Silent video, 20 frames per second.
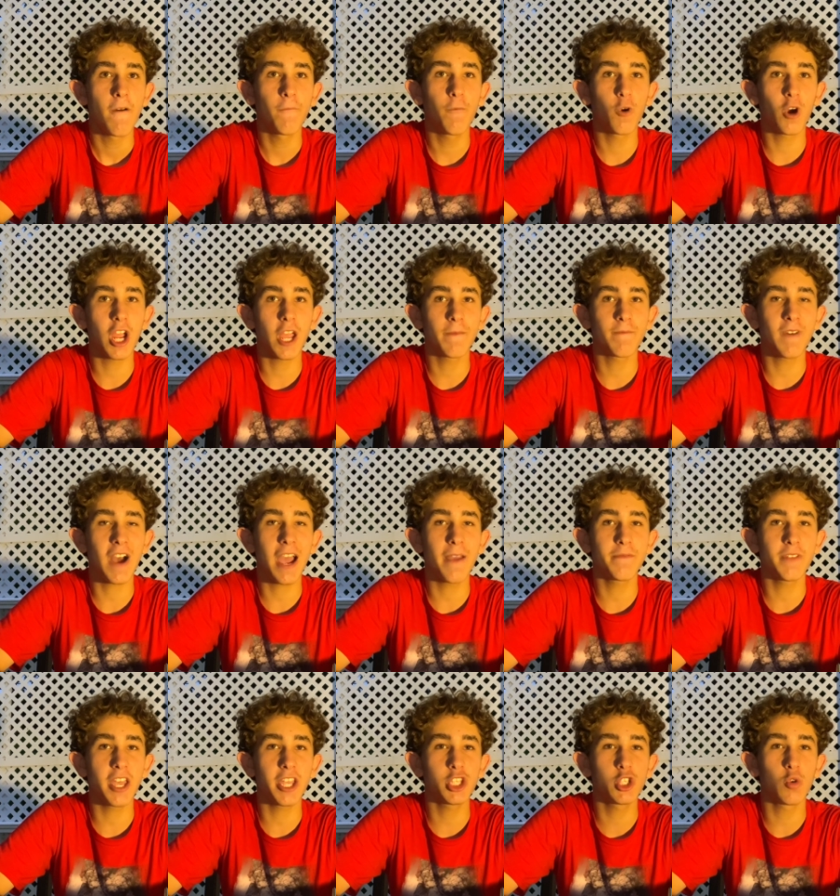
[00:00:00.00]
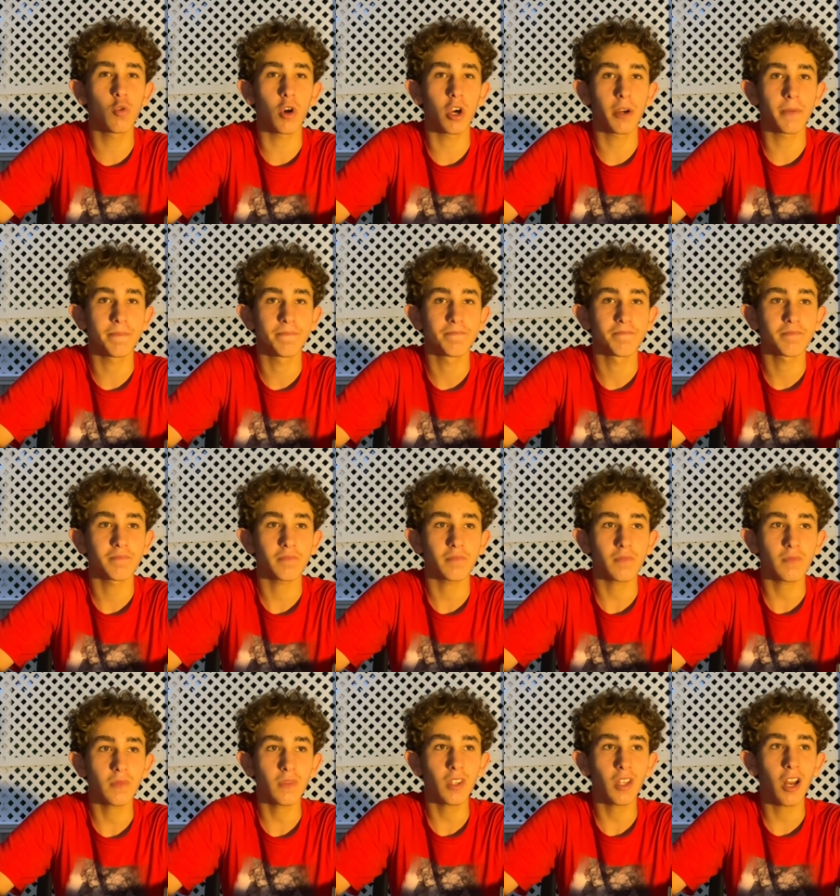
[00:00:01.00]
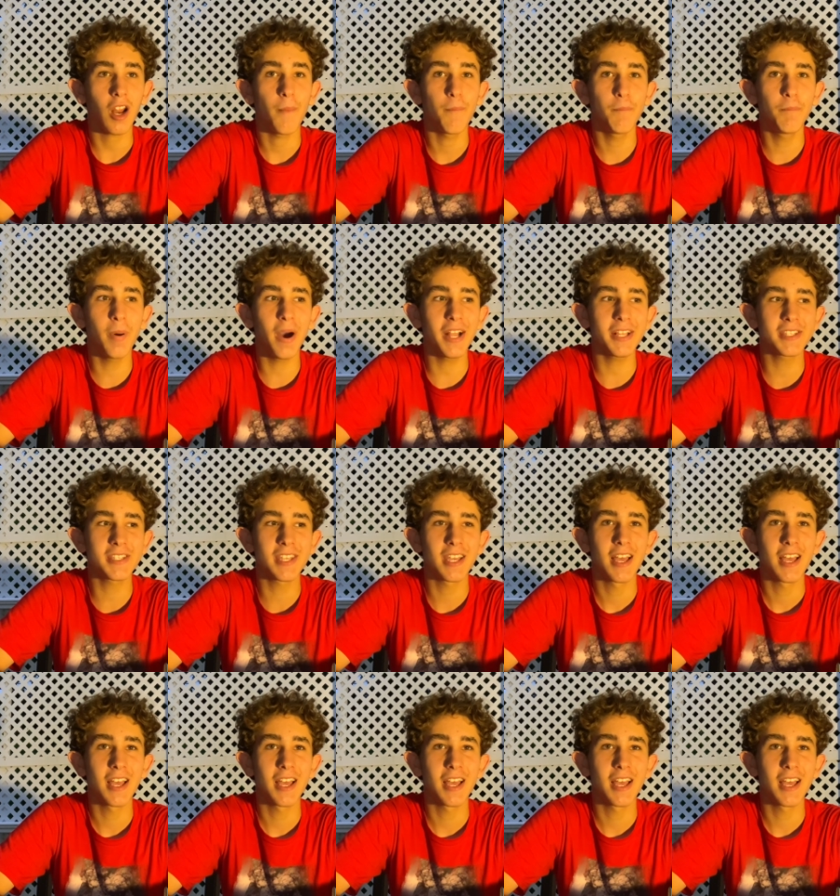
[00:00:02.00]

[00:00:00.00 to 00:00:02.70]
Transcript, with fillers: for a five day tour. But